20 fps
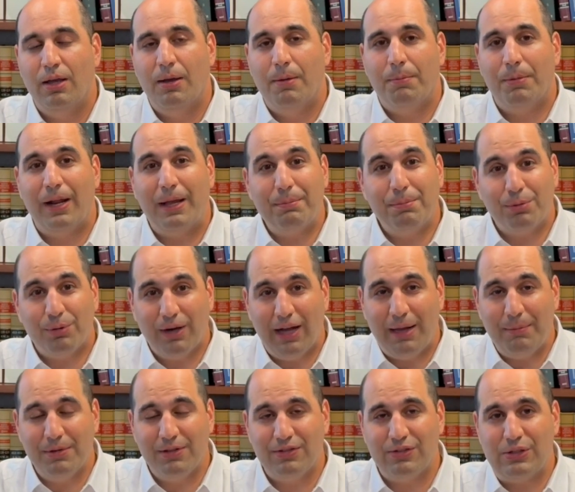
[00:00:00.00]
But I
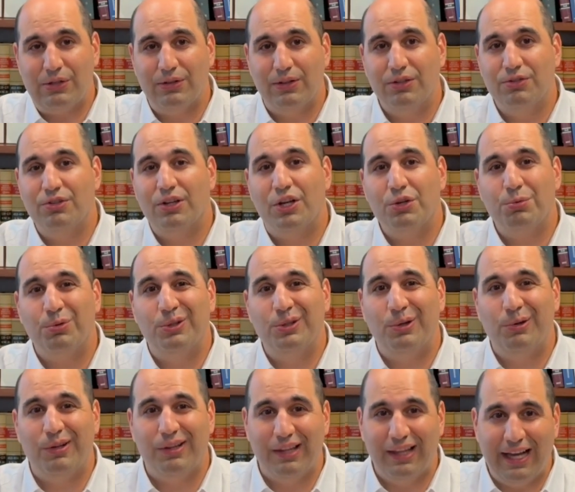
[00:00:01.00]
promise you, the judge will
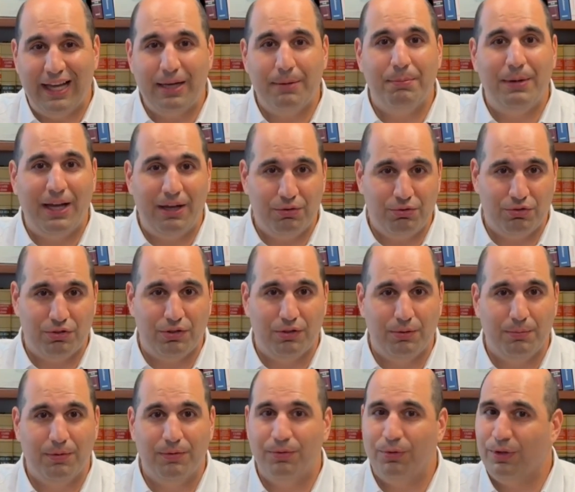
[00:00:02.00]
know a lot about you
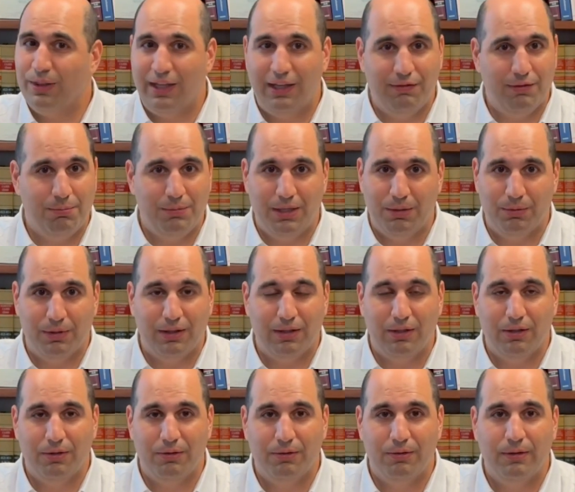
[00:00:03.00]
before they even meet with
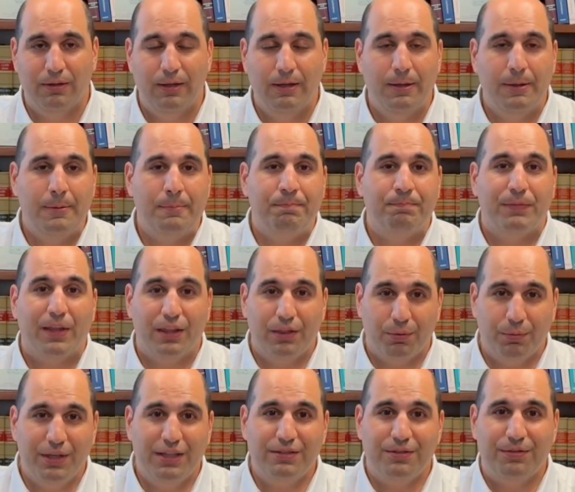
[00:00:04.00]
you. And the
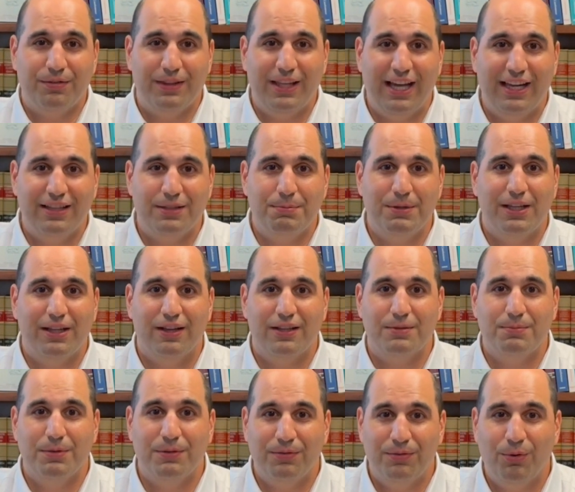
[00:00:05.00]
reason for that is because
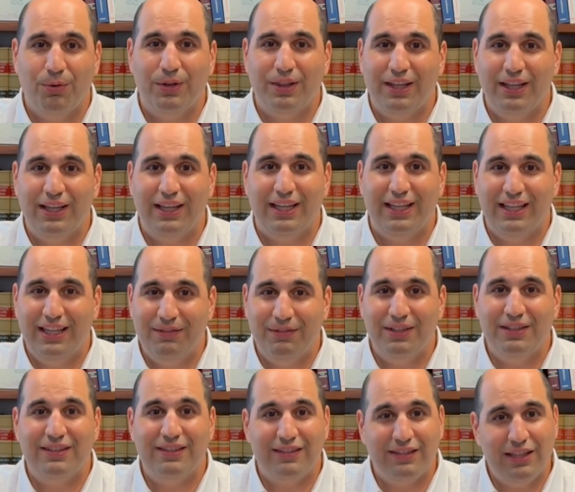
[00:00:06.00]
before they
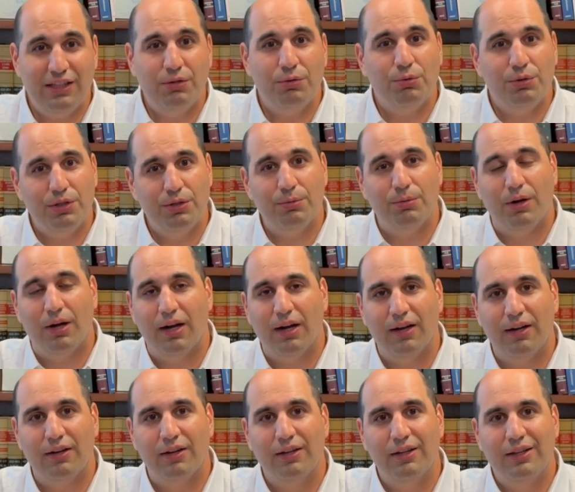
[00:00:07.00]
even see who you
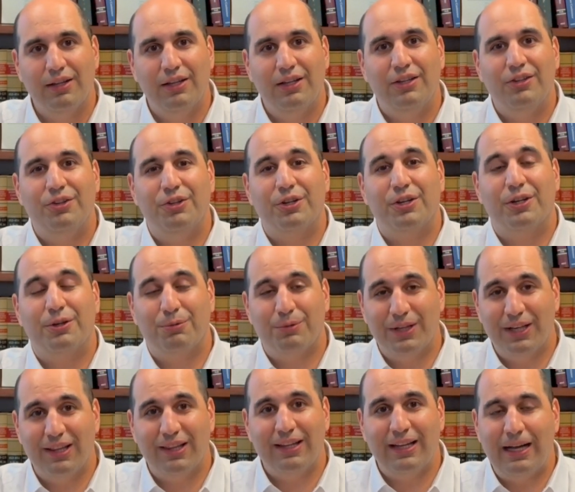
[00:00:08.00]
are, they're going to
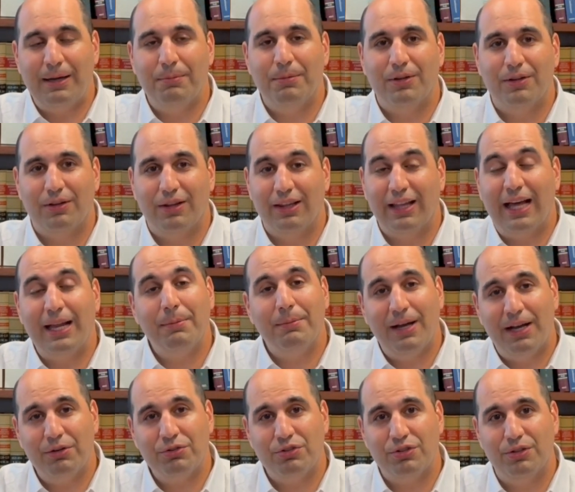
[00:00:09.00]
read a lot
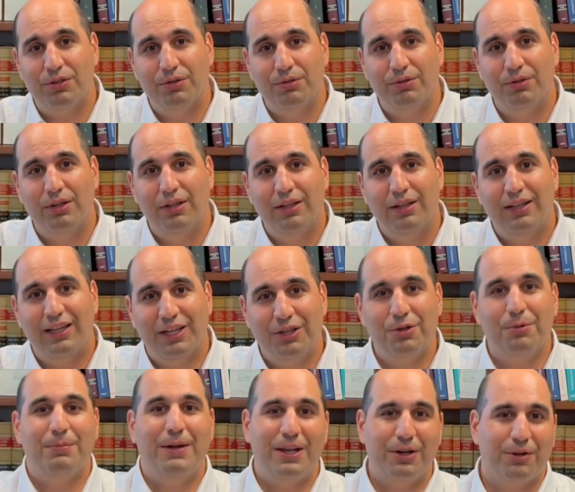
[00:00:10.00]
about you in
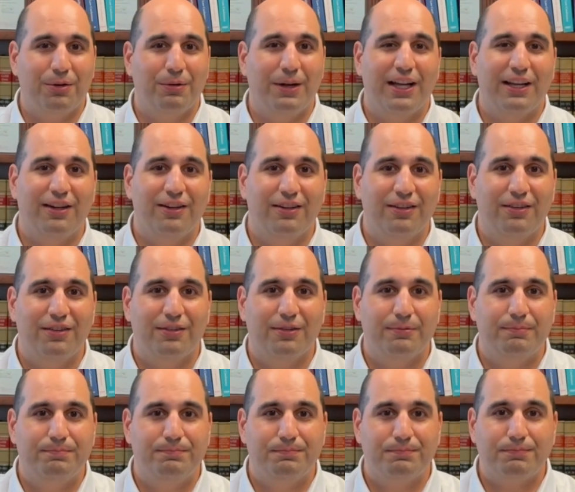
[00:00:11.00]
your medical records.
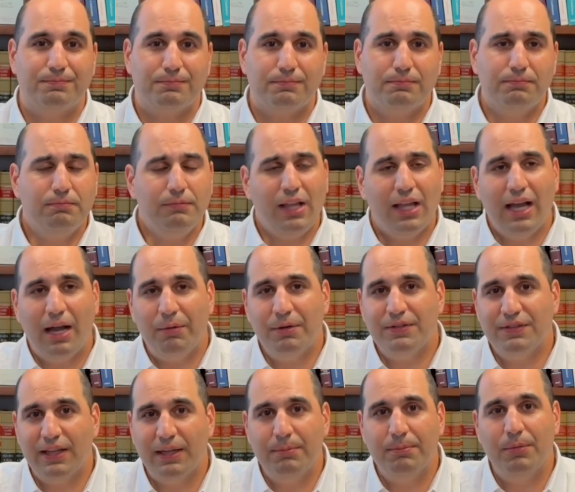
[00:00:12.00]
I would
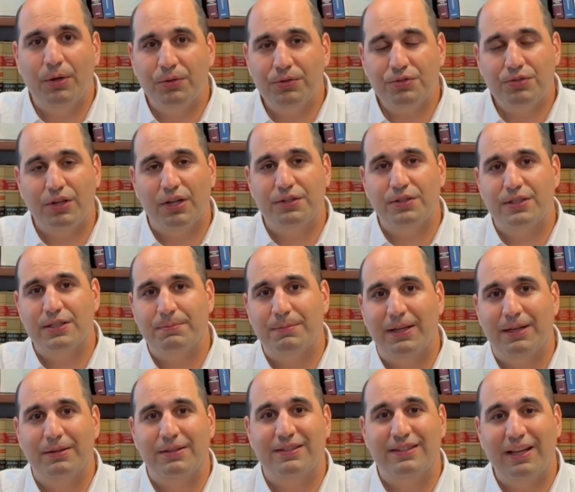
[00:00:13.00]
say most judges
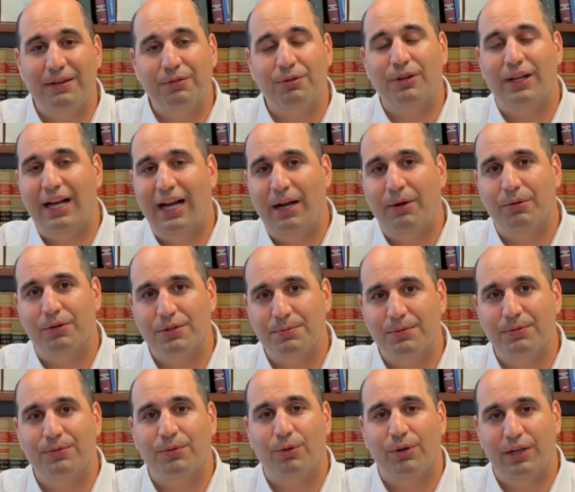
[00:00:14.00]
spend several hours
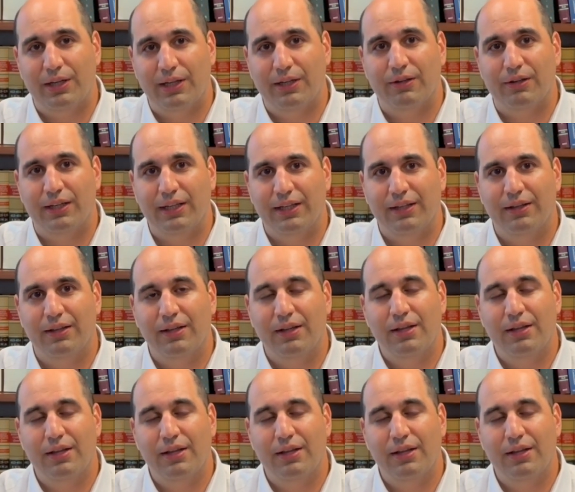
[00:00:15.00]
before a hearing,